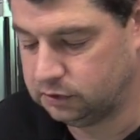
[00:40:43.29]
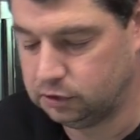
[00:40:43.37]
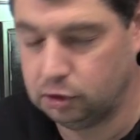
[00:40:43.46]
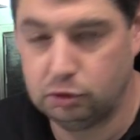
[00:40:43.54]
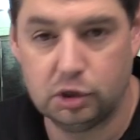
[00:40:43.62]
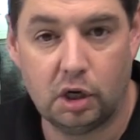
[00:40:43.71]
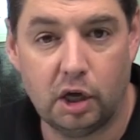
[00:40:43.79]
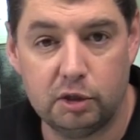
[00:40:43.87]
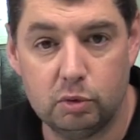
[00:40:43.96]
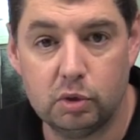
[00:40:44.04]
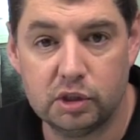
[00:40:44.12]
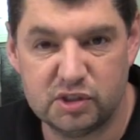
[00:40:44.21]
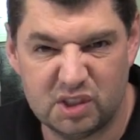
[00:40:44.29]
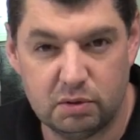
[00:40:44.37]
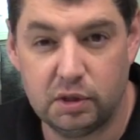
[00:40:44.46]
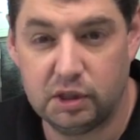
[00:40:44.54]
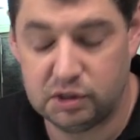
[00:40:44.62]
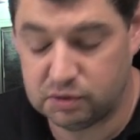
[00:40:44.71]
June, July, and August
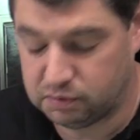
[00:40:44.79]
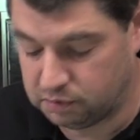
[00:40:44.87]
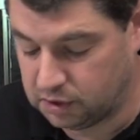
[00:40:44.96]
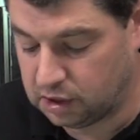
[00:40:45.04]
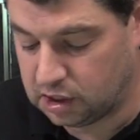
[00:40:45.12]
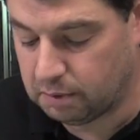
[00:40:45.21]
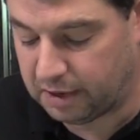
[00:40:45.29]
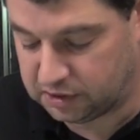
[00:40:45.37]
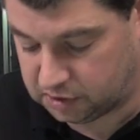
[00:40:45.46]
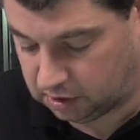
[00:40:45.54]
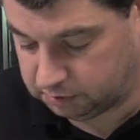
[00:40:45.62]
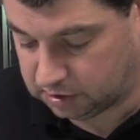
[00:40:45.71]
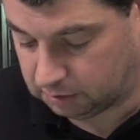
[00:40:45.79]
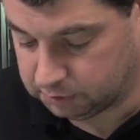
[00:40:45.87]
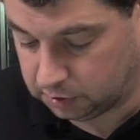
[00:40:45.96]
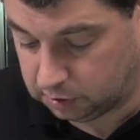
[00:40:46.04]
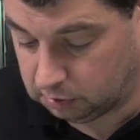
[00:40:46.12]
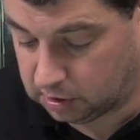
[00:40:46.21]
is the, your best time to come
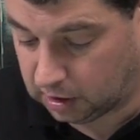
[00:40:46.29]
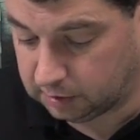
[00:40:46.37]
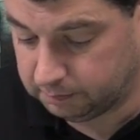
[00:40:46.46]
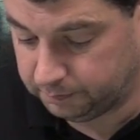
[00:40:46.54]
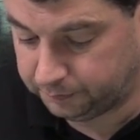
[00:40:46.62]
to the UK,